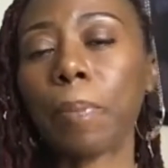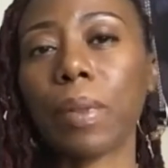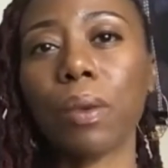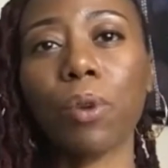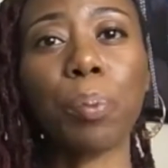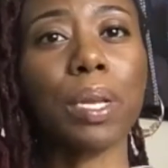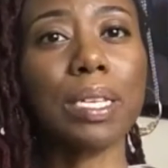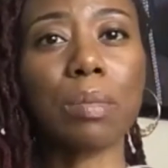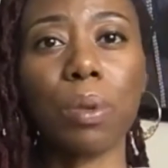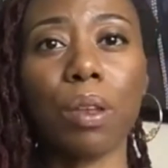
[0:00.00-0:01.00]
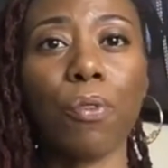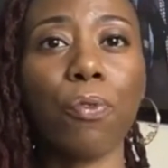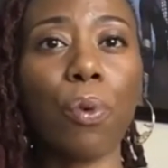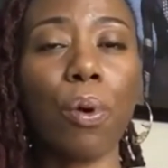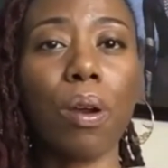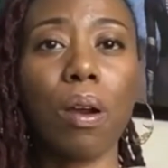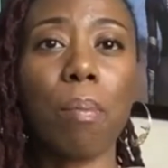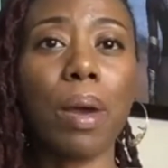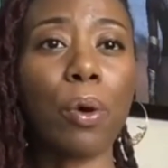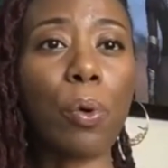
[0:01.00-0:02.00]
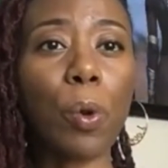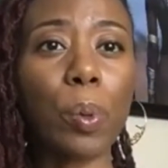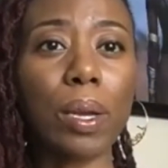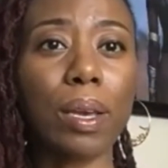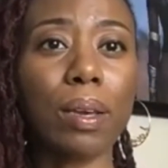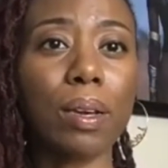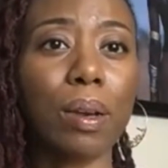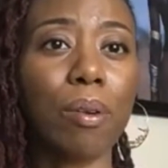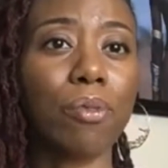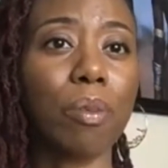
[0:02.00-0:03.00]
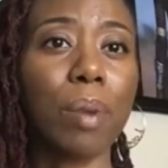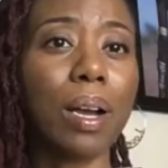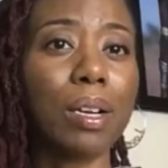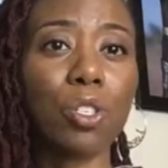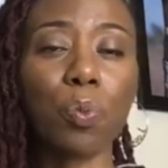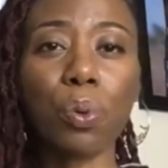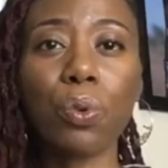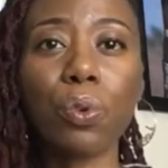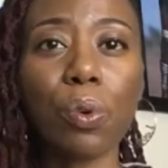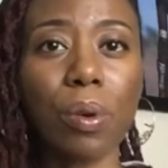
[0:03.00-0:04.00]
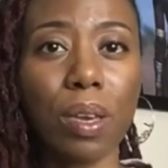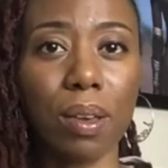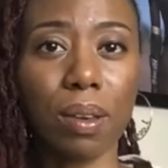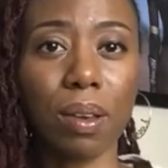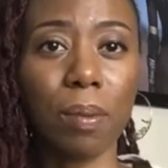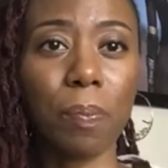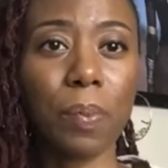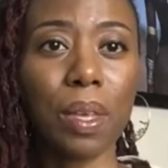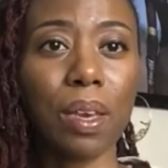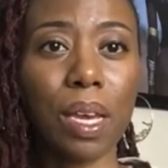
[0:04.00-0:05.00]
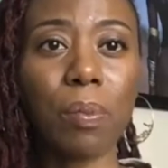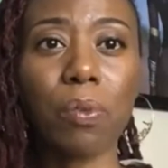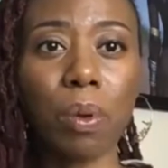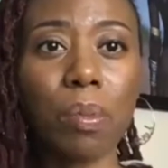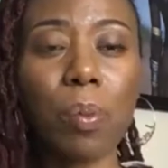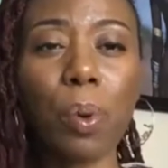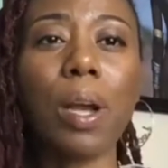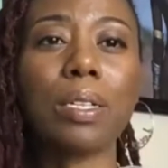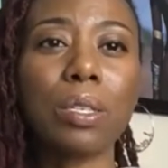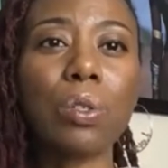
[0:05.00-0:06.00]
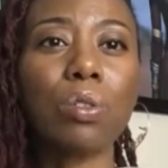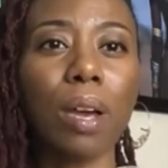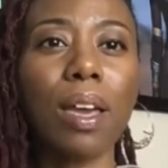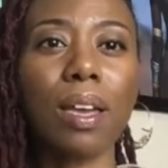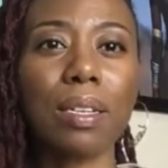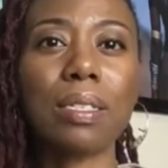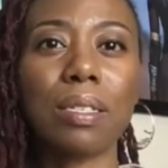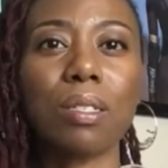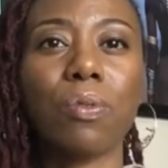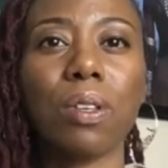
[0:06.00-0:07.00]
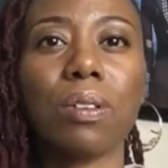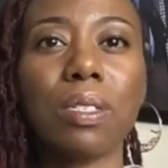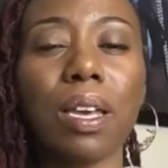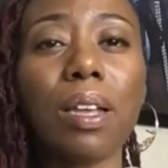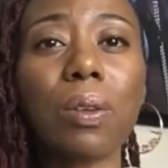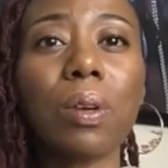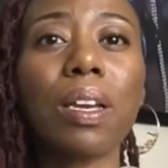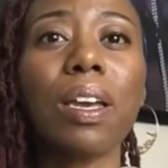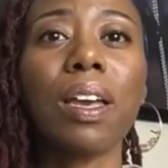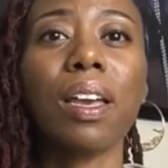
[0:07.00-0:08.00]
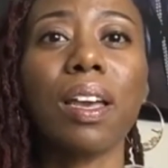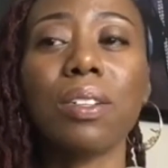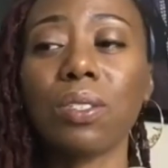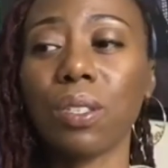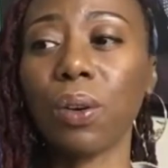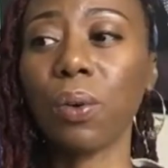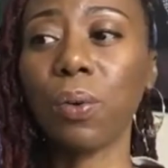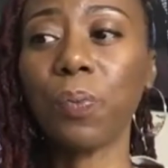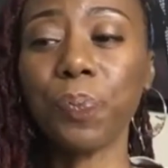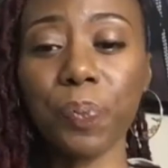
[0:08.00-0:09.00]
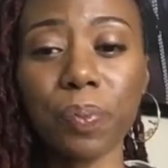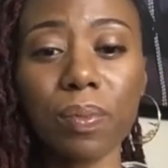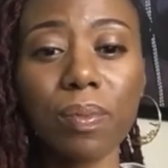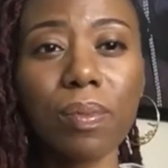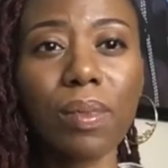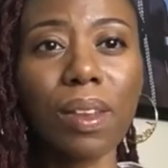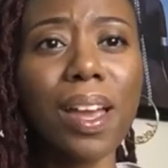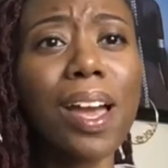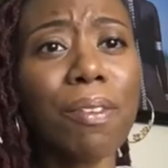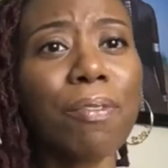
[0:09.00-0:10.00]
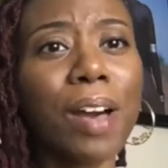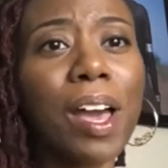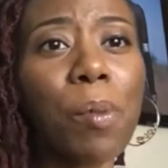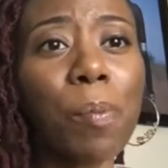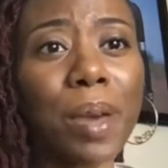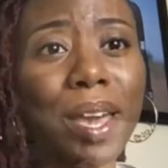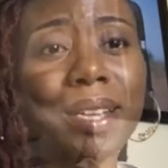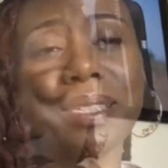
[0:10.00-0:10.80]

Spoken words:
replacement for my corporate income from my entrepreneurial income. And remember, I told you I had a 6-figure salary. And so I have a viable path to